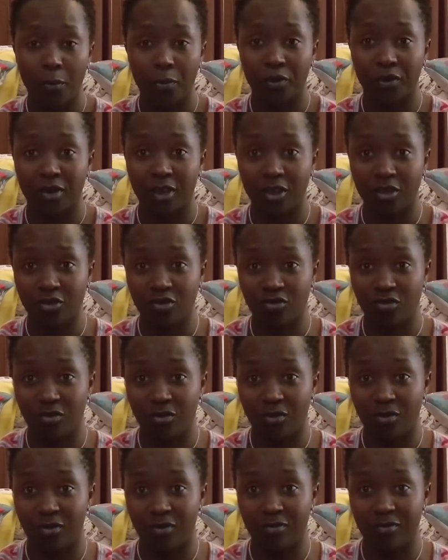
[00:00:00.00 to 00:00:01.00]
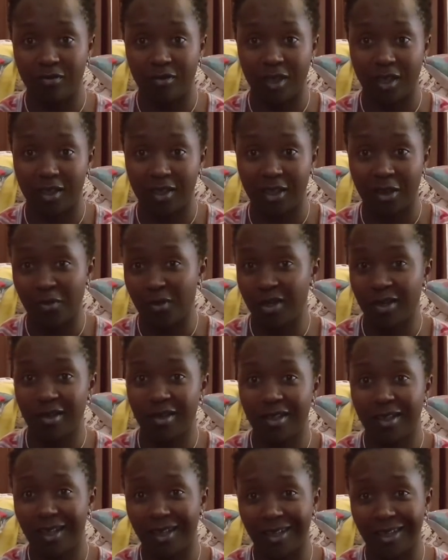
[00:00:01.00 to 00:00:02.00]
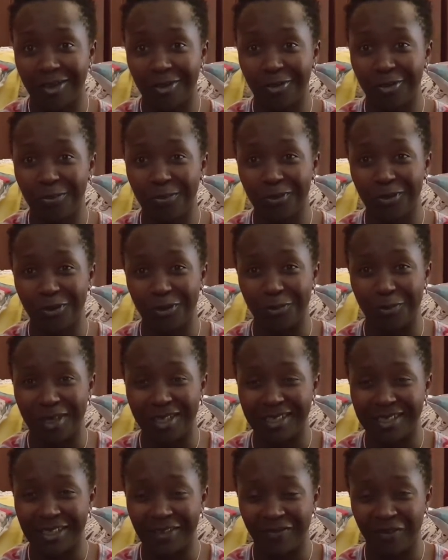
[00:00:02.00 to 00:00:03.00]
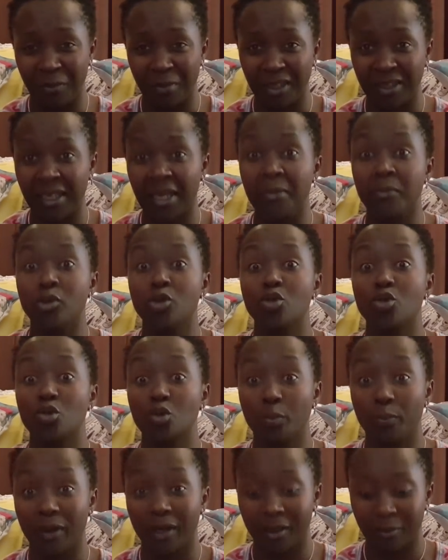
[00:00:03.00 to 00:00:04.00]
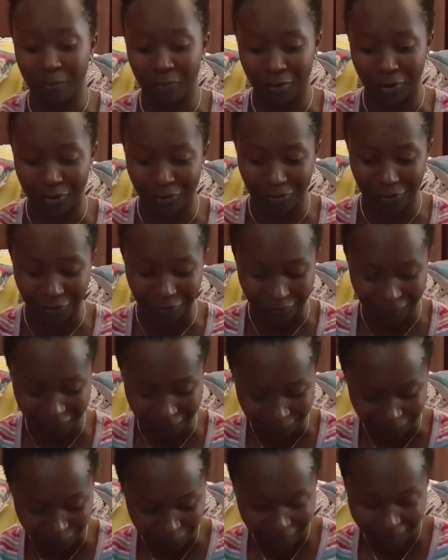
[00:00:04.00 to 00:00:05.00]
potential, that's the one thing I cannot put on my CV, but I'm super proud of.